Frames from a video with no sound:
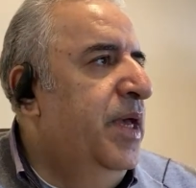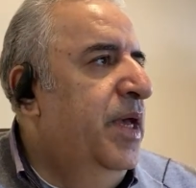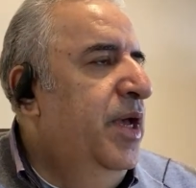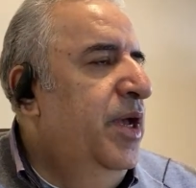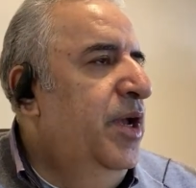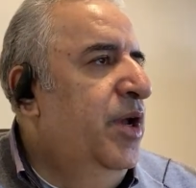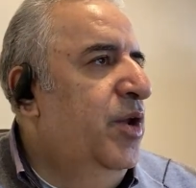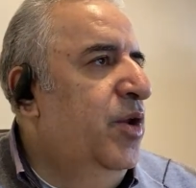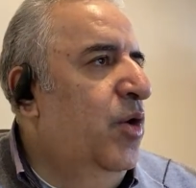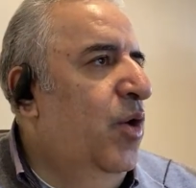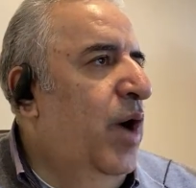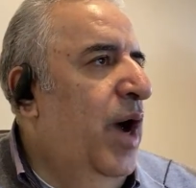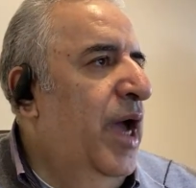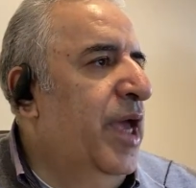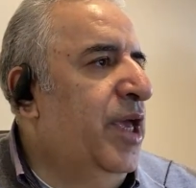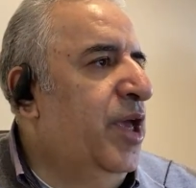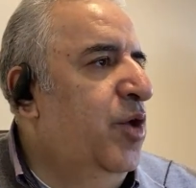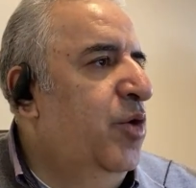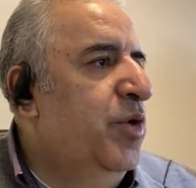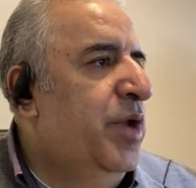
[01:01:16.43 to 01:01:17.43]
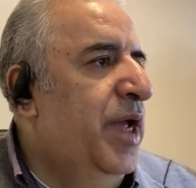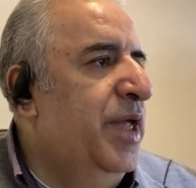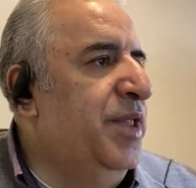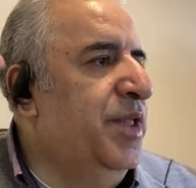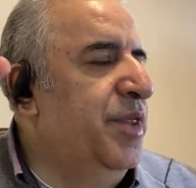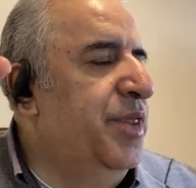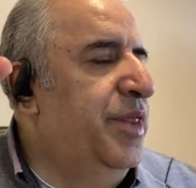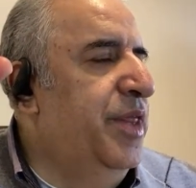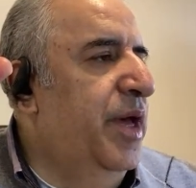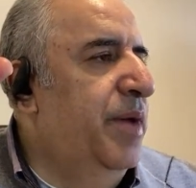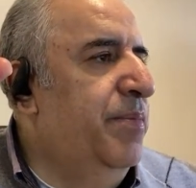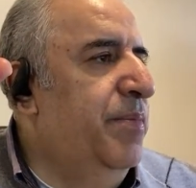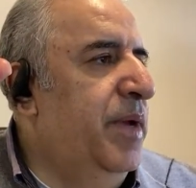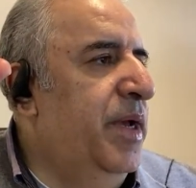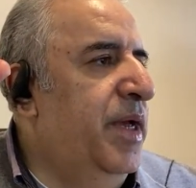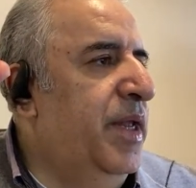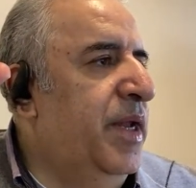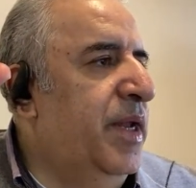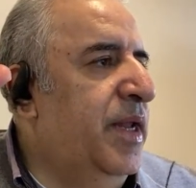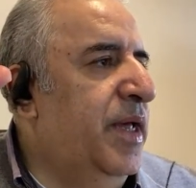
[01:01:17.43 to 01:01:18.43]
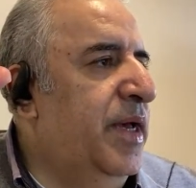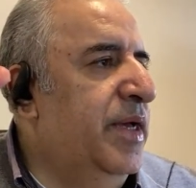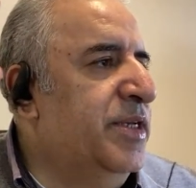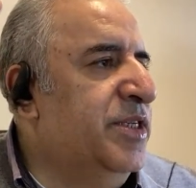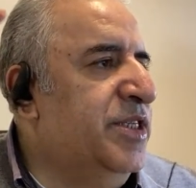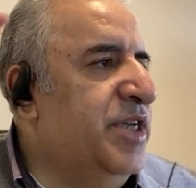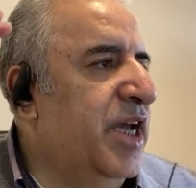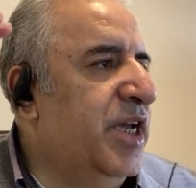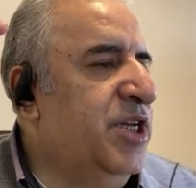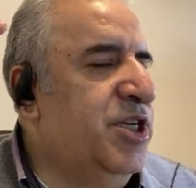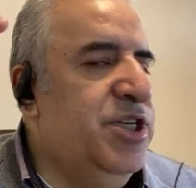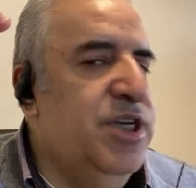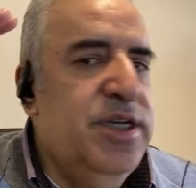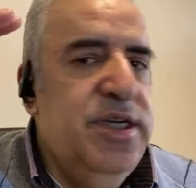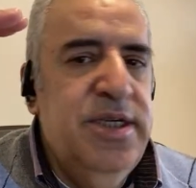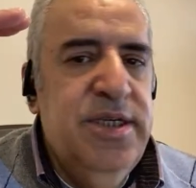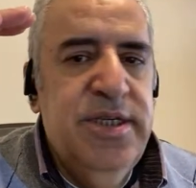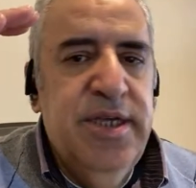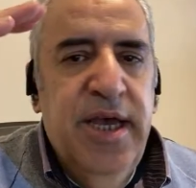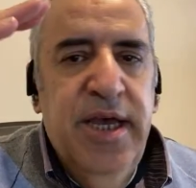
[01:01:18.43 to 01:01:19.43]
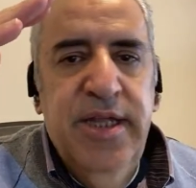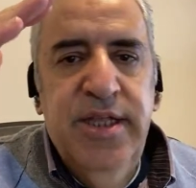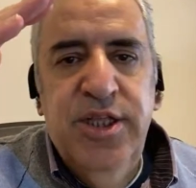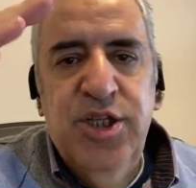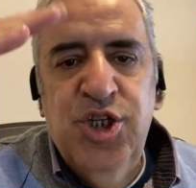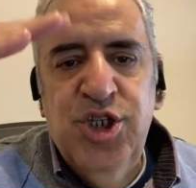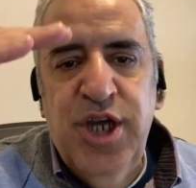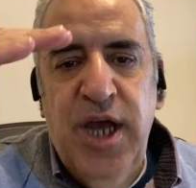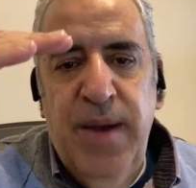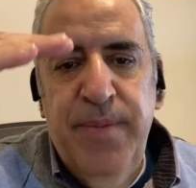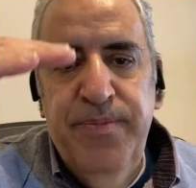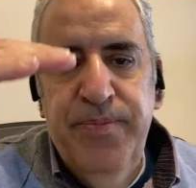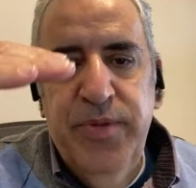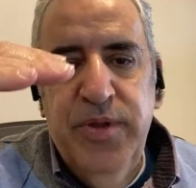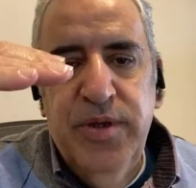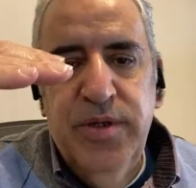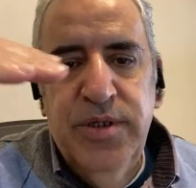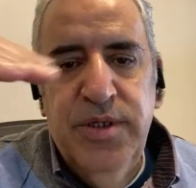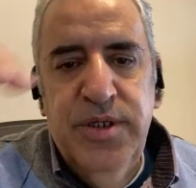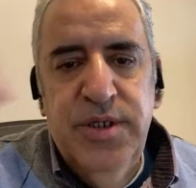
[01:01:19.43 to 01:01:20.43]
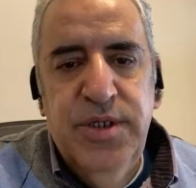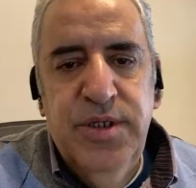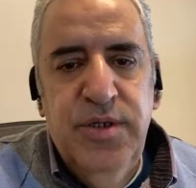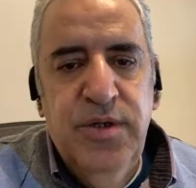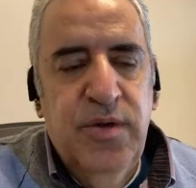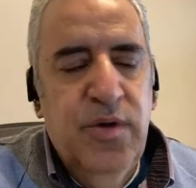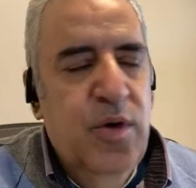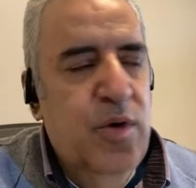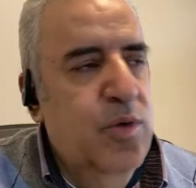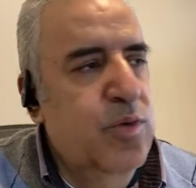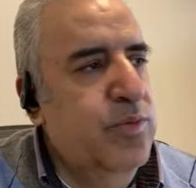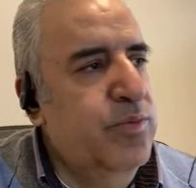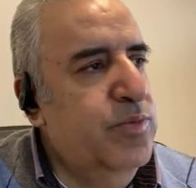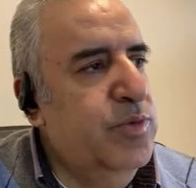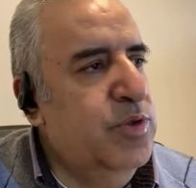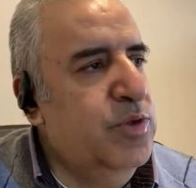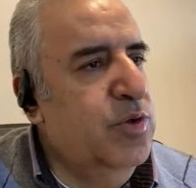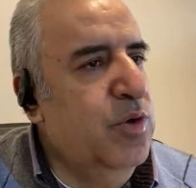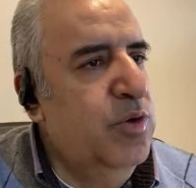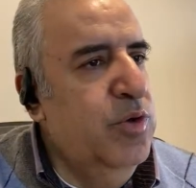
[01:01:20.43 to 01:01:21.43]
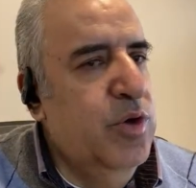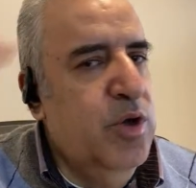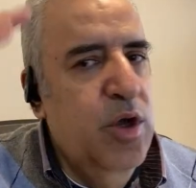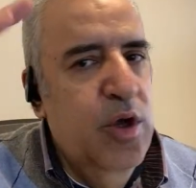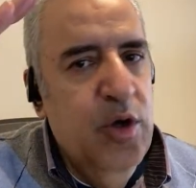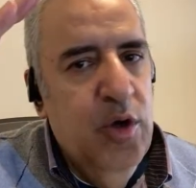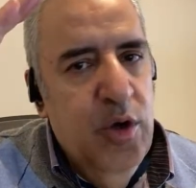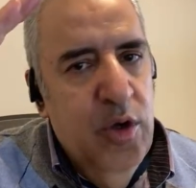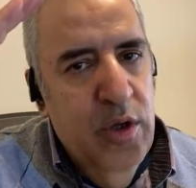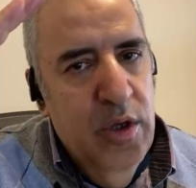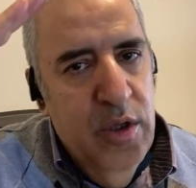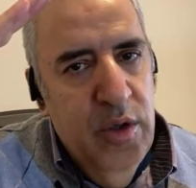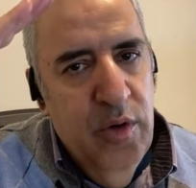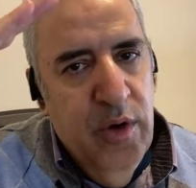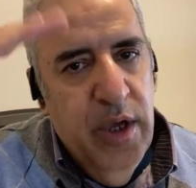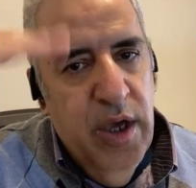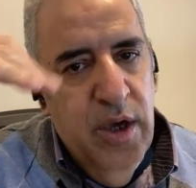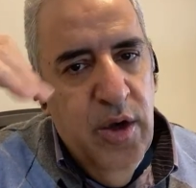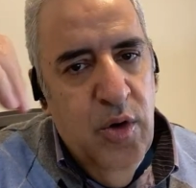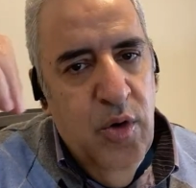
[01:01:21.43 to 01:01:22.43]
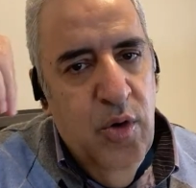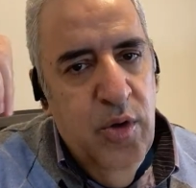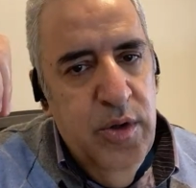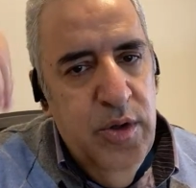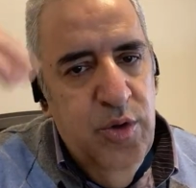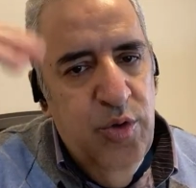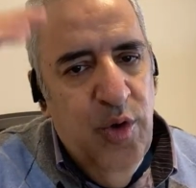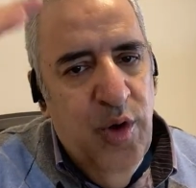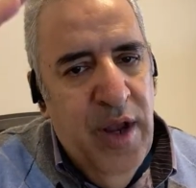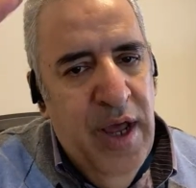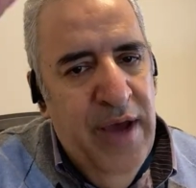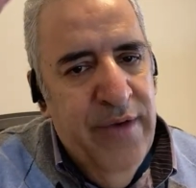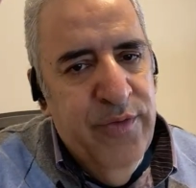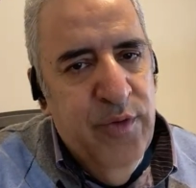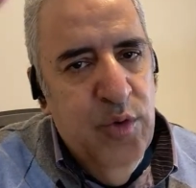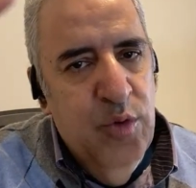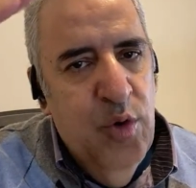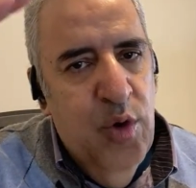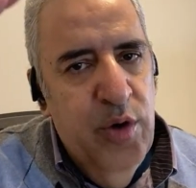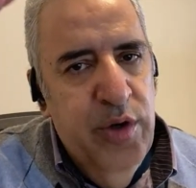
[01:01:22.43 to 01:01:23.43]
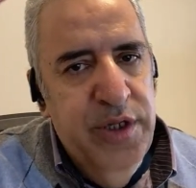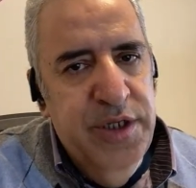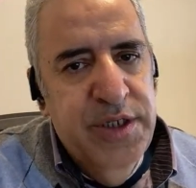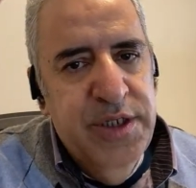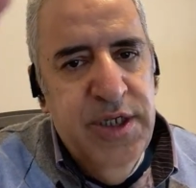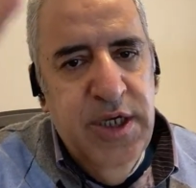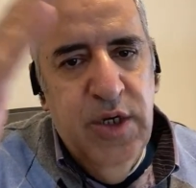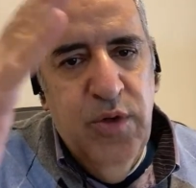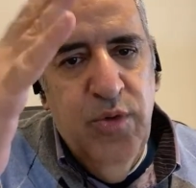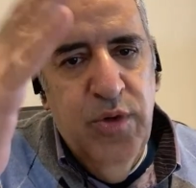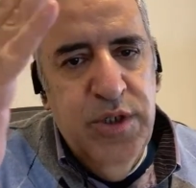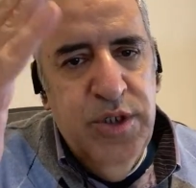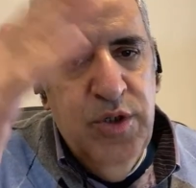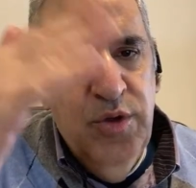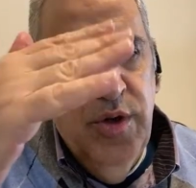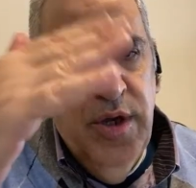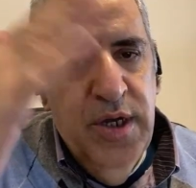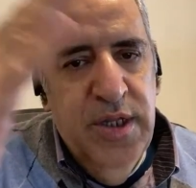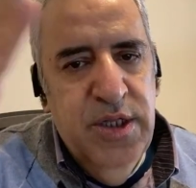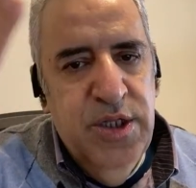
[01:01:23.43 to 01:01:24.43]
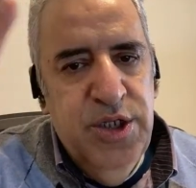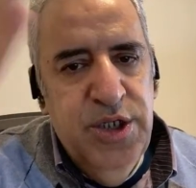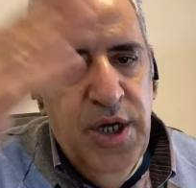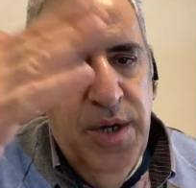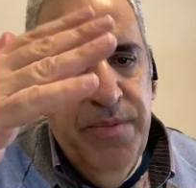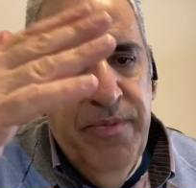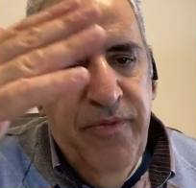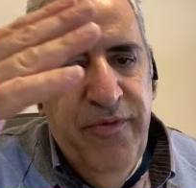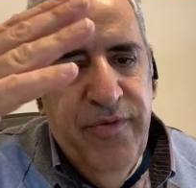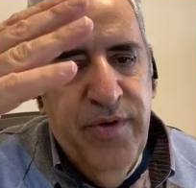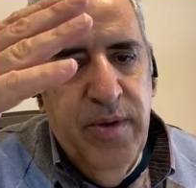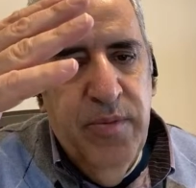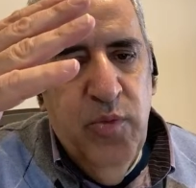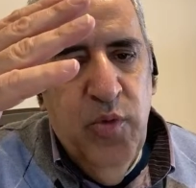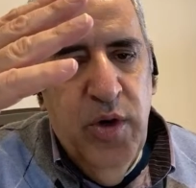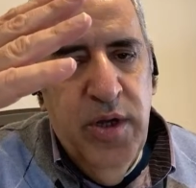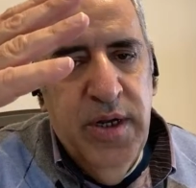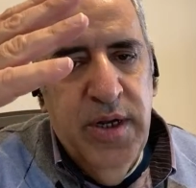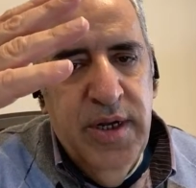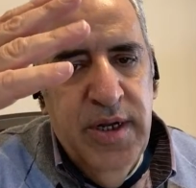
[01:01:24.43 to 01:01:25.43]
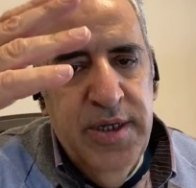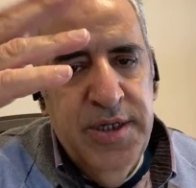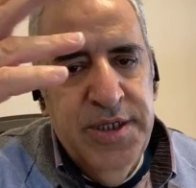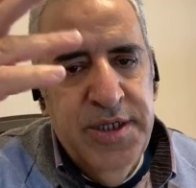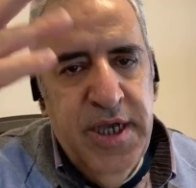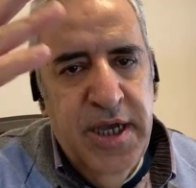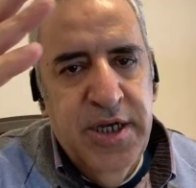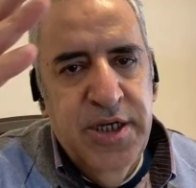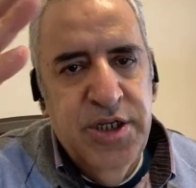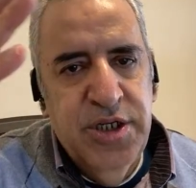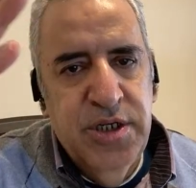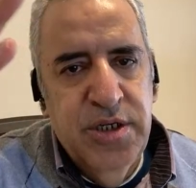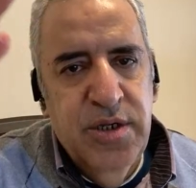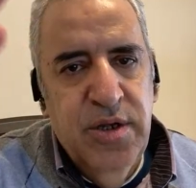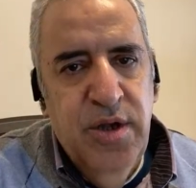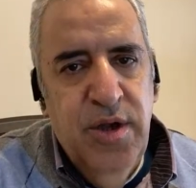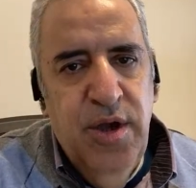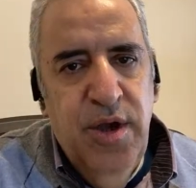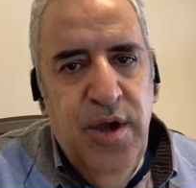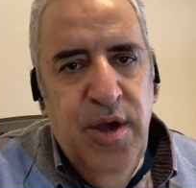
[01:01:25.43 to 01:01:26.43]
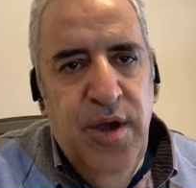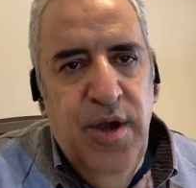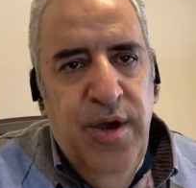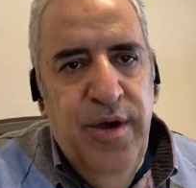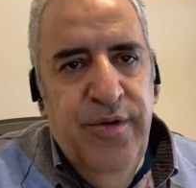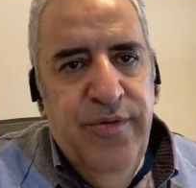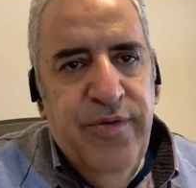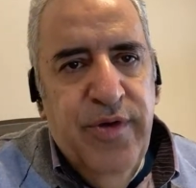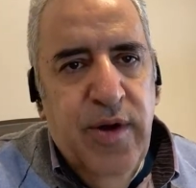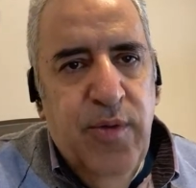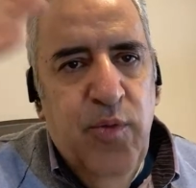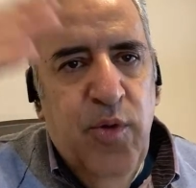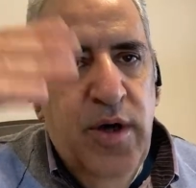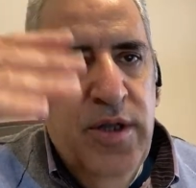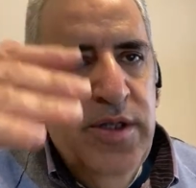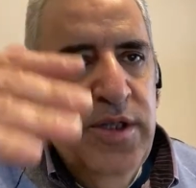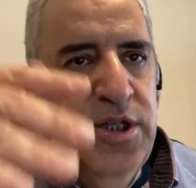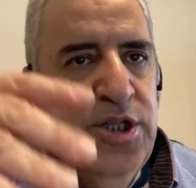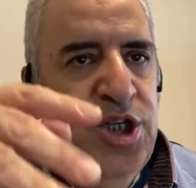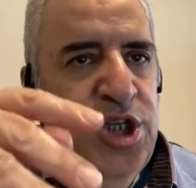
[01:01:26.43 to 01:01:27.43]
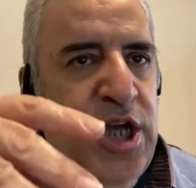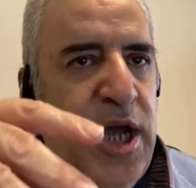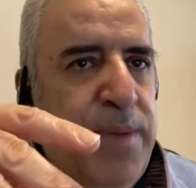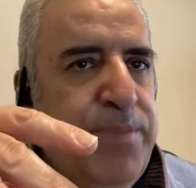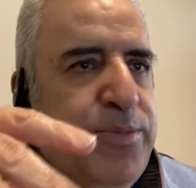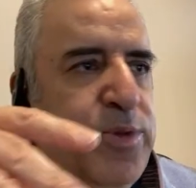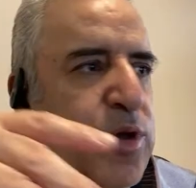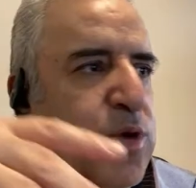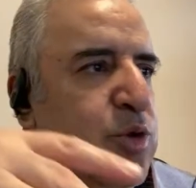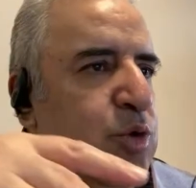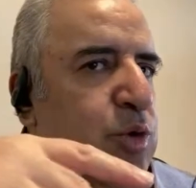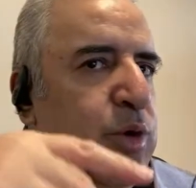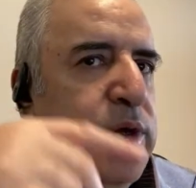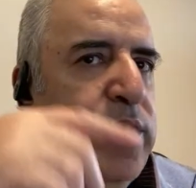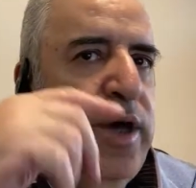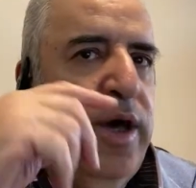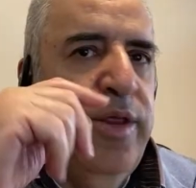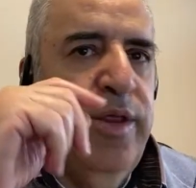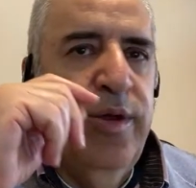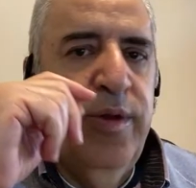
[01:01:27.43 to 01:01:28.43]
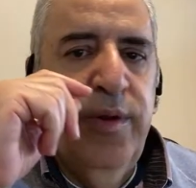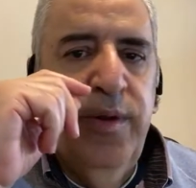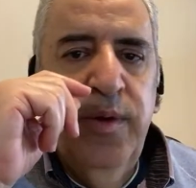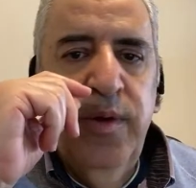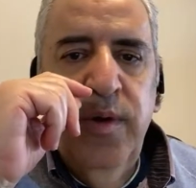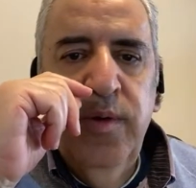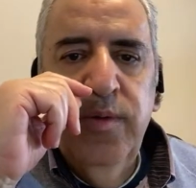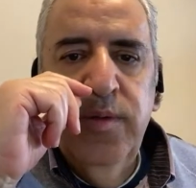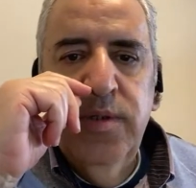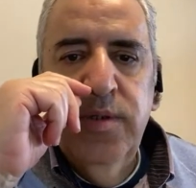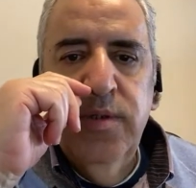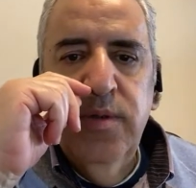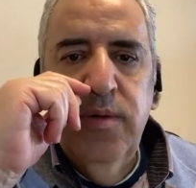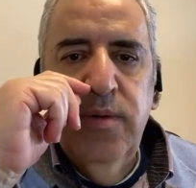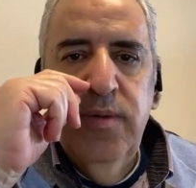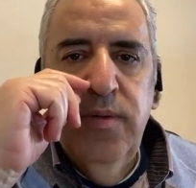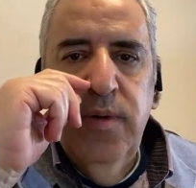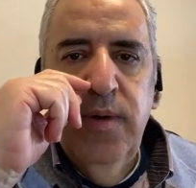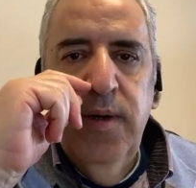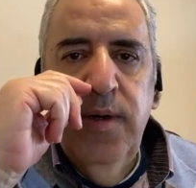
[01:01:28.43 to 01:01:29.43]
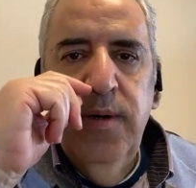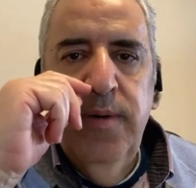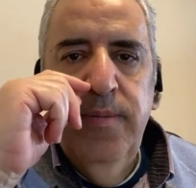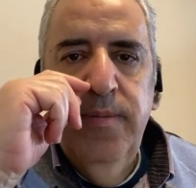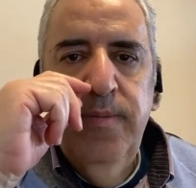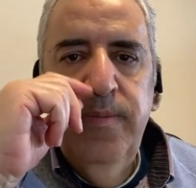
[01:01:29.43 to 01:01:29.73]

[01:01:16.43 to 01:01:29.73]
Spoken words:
you know, I curated them in sections and chapters, you know, so you can go. You don't have to go in sequence. You can jump from one section, from one chapter to another, you know. So